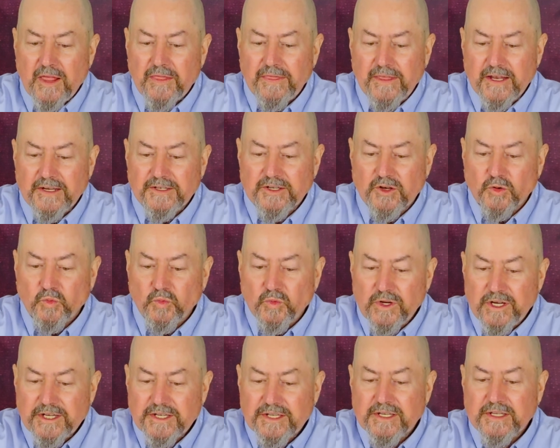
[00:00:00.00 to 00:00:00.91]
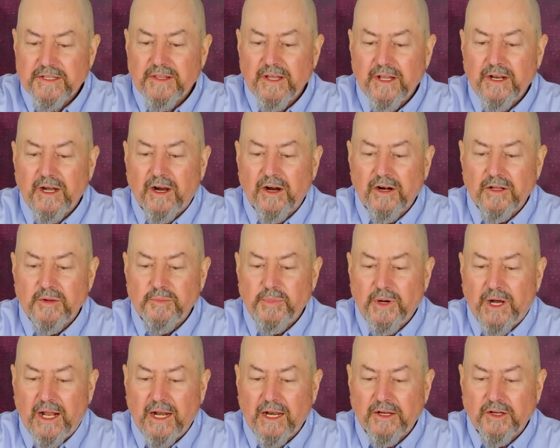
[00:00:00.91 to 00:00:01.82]
there's a risk that
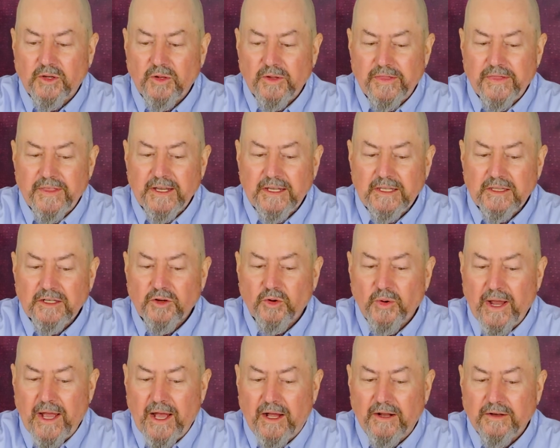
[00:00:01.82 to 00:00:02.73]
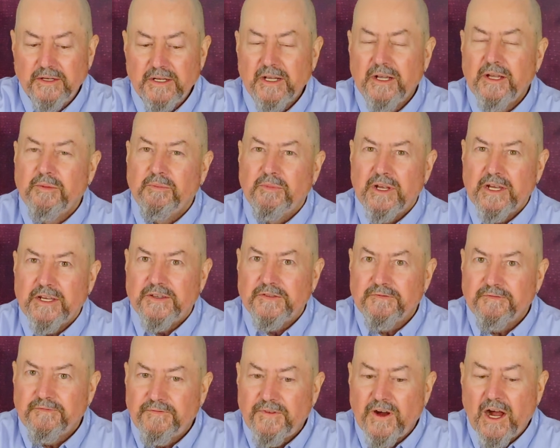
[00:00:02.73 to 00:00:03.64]
Ardupilot could think the ground is
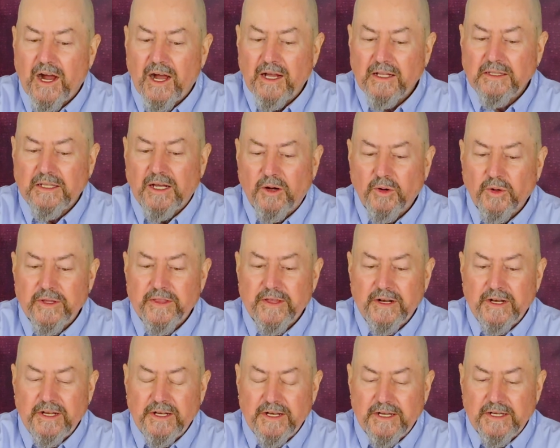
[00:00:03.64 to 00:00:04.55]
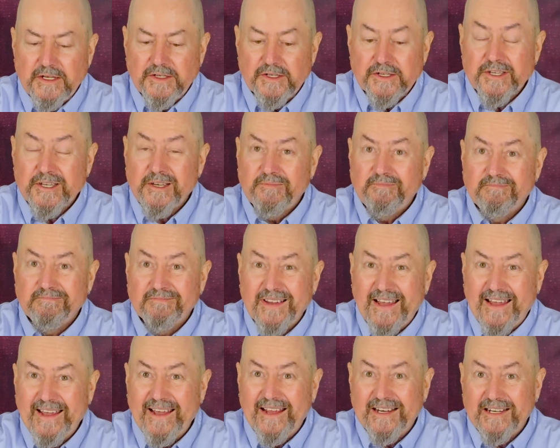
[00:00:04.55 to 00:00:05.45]
far lower than it is
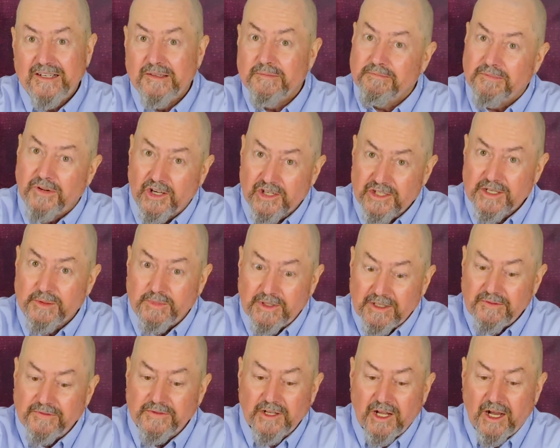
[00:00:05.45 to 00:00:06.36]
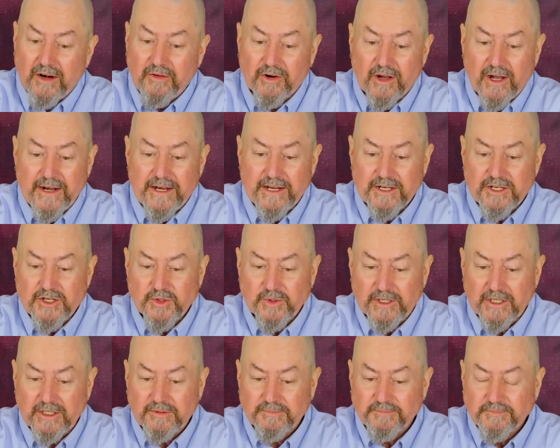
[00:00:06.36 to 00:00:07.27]
and possibly fly right into
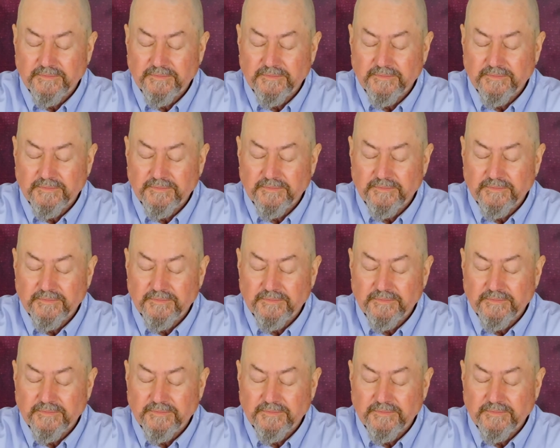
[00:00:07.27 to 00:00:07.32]
it.